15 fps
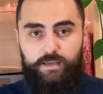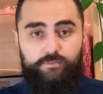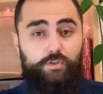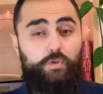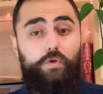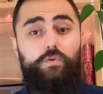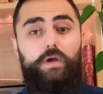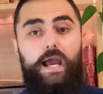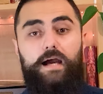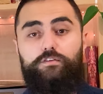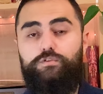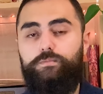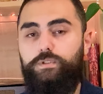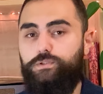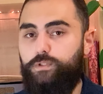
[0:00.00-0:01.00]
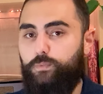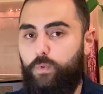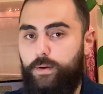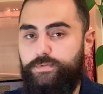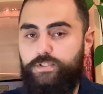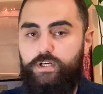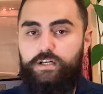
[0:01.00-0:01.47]
you don't know how to build a
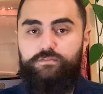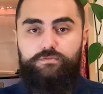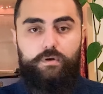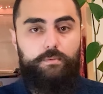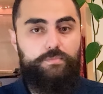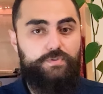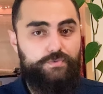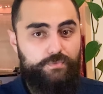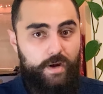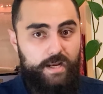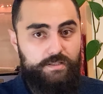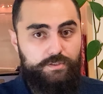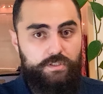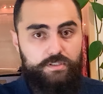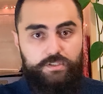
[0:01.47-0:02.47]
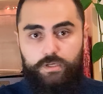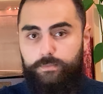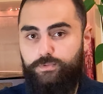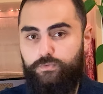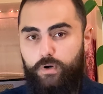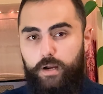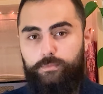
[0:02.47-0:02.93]
website from scratch,
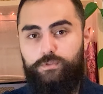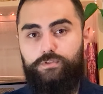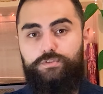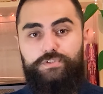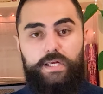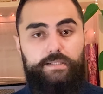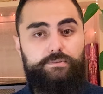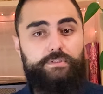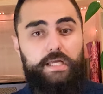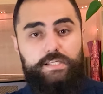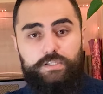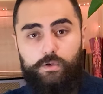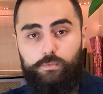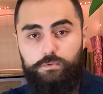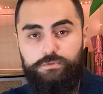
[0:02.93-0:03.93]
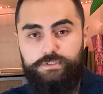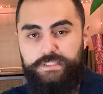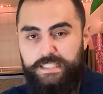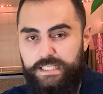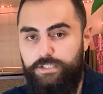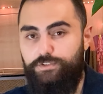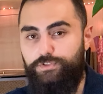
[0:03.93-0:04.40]
subscribe to the channel as I will
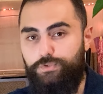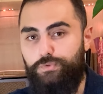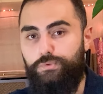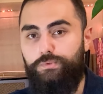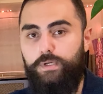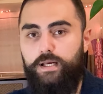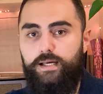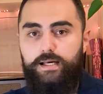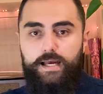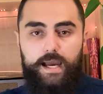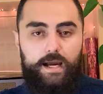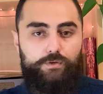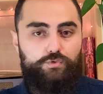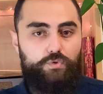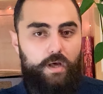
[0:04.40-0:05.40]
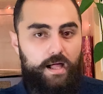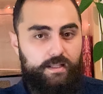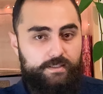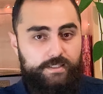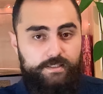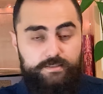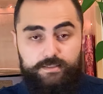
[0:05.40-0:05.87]
teach you how to
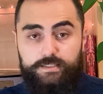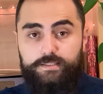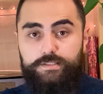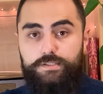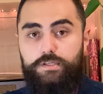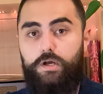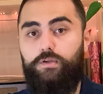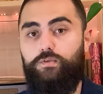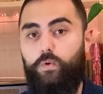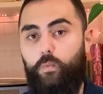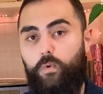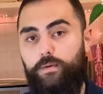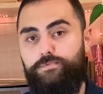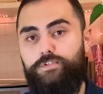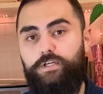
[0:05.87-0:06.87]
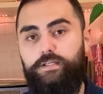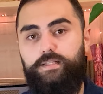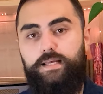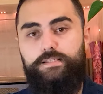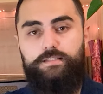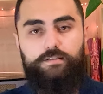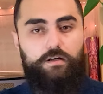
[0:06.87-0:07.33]
elegantly design your website
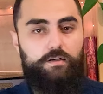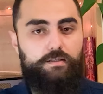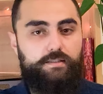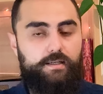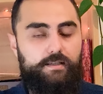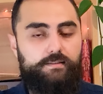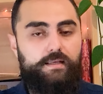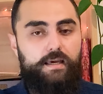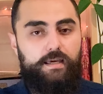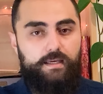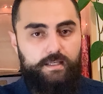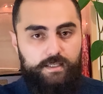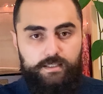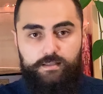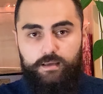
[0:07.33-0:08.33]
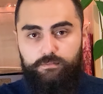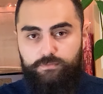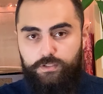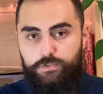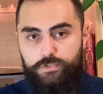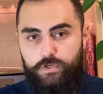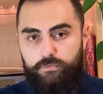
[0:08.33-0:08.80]
as an architect in a
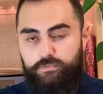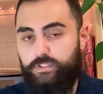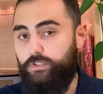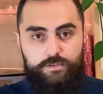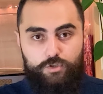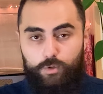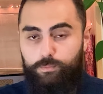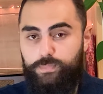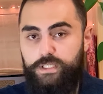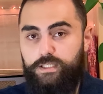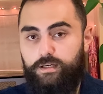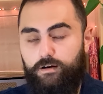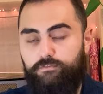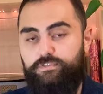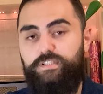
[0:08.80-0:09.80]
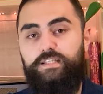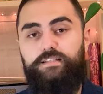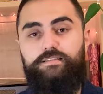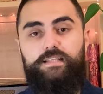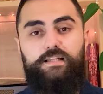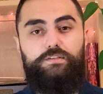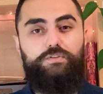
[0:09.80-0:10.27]
future video. So be
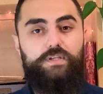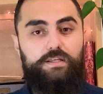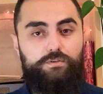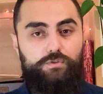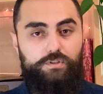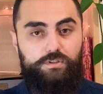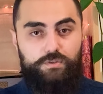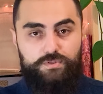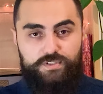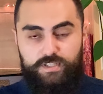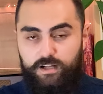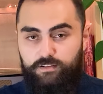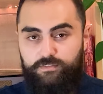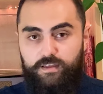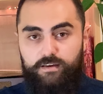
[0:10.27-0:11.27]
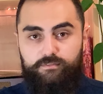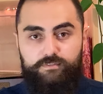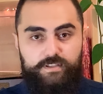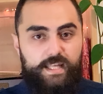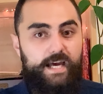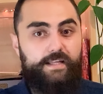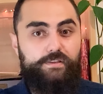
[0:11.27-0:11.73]
confident that you can do it yourself
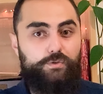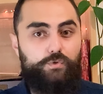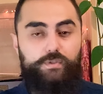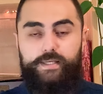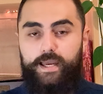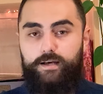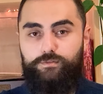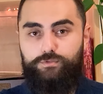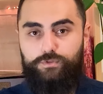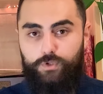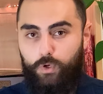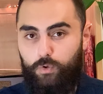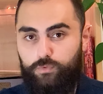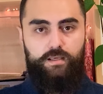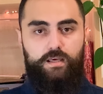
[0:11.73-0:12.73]
without knowing how to code.